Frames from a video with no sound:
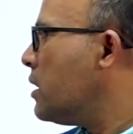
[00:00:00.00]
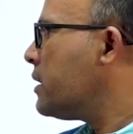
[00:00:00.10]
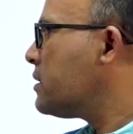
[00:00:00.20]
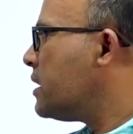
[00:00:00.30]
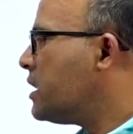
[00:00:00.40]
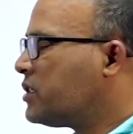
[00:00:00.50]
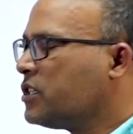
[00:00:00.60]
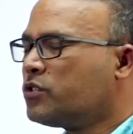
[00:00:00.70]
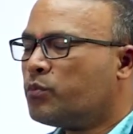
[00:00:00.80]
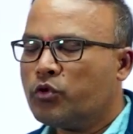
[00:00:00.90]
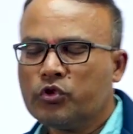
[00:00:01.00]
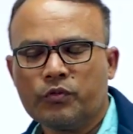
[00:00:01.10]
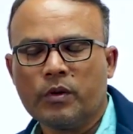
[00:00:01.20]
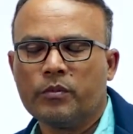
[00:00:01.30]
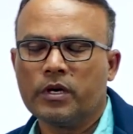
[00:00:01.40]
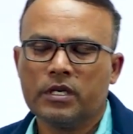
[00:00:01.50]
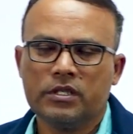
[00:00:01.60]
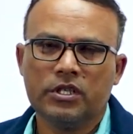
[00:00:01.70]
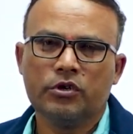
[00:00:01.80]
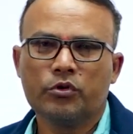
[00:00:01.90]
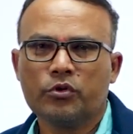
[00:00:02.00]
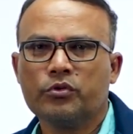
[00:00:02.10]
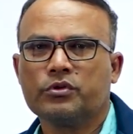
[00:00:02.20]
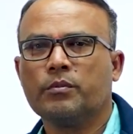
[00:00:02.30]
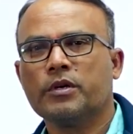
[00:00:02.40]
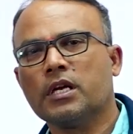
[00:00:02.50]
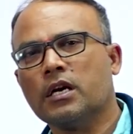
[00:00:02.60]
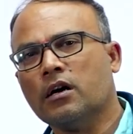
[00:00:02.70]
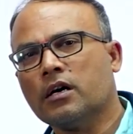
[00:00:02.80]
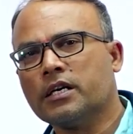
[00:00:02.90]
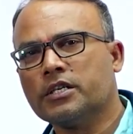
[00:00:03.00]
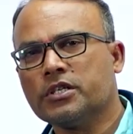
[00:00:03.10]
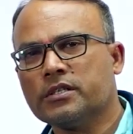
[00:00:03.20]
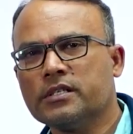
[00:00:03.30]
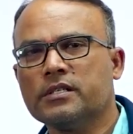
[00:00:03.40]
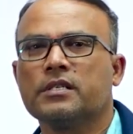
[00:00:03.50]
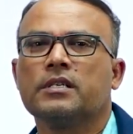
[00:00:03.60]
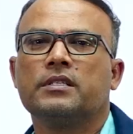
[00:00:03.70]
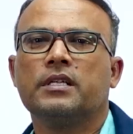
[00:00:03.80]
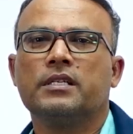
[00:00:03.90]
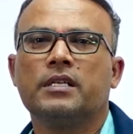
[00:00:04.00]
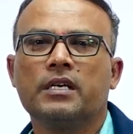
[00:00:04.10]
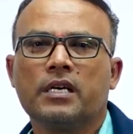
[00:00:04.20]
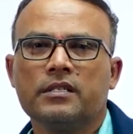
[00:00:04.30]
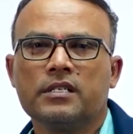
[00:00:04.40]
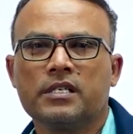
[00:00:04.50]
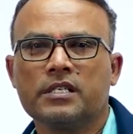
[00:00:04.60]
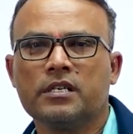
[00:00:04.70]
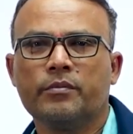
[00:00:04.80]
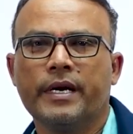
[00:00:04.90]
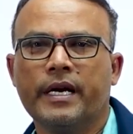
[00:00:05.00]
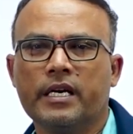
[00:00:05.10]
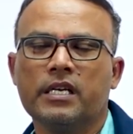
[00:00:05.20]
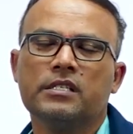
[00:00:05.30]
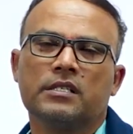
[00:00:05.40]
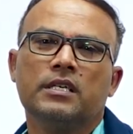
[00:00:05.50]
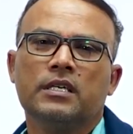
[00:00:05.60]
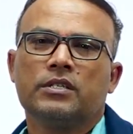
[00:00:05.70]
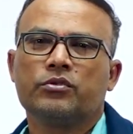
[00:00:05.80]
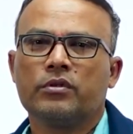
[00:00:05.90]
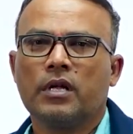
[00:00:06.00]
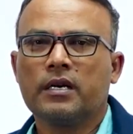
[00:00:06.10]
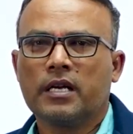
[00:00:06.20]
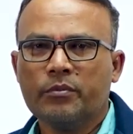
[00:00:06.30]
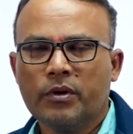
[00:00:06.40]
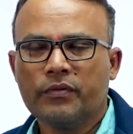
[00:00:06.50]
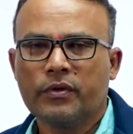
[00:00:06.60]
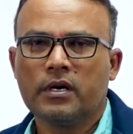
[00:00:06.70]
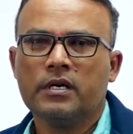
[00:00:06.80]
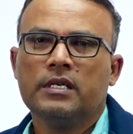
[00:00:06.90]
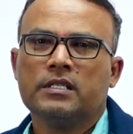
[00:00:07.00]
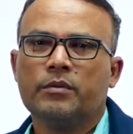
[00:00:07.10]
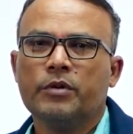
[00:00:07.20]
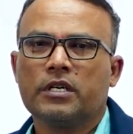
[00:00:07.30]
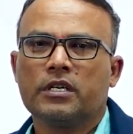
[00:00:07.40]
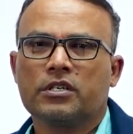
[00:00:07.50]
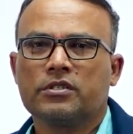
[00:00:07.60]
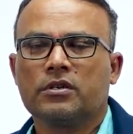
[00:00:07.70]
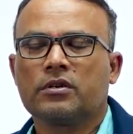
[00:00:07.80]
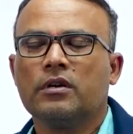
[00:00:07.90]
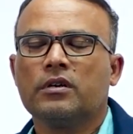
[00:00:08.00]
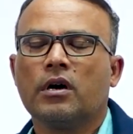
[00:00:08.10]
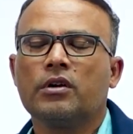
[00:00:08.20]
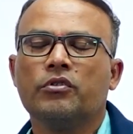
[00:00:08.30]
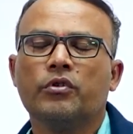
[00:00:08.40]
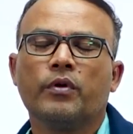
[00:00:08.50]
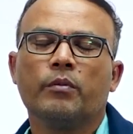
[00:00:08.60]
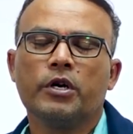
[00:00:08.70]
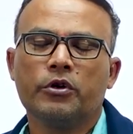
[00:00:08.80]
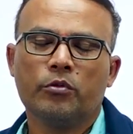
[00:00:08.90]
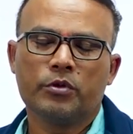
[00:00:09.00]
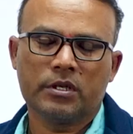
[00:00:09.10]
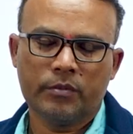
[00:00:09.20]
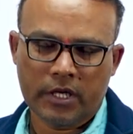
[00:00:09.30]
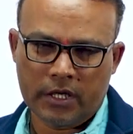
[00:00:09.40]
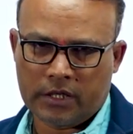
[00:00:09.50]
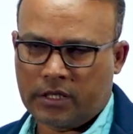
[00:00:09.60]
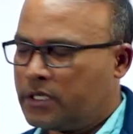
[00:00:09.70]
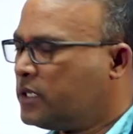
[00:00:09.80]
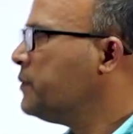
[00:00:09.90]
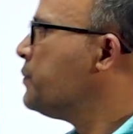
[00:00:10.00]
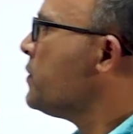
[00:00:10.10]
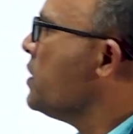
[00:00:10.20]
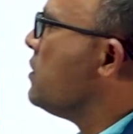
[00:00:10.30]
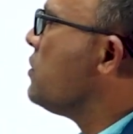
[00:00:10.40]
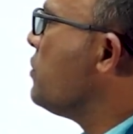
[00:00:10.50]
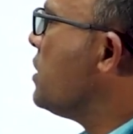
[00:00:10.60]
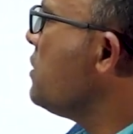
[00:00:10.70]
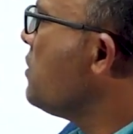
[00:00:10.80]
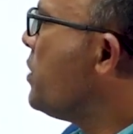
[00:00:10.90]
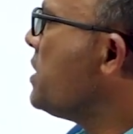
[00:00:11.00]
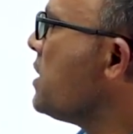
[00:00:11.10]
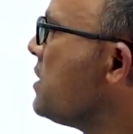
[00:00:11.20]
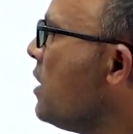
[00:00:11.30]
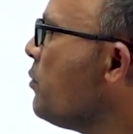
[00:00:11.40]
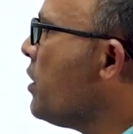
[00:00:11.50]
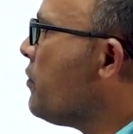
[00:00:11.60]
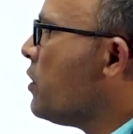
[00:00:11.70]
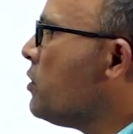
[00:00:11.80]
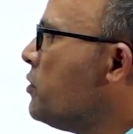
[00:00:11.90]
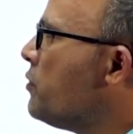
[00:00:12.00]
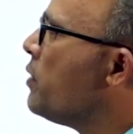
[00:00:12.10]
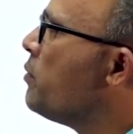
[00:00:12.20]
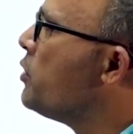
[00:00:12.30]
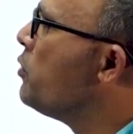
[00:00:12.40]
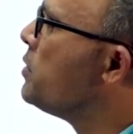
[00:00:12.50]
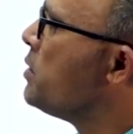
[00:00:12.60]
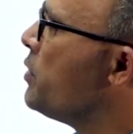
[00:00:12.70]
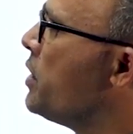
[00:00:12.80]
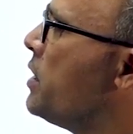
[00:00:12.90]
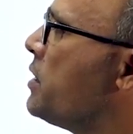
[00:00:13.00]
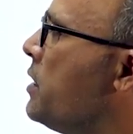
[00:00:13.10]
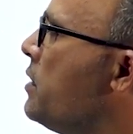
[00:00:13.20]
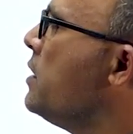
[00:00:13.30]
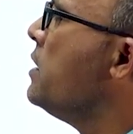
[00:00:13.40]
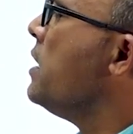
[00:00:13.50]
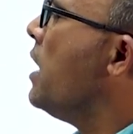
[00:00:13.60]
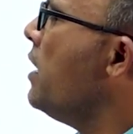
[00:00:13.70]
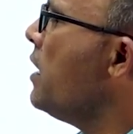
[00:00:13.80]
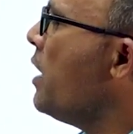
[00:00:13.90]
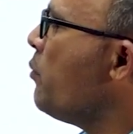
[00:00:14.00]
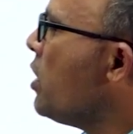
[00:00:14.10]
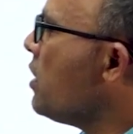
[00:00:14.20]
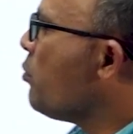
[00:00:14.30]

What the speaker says: the distance moves from 0 to some other longer distances, then that concentration may decrease. So that type of semiconductors are called non-uniformly doped semiconductors. So this is the best example of non-uniformly doped semiconductor, and I am not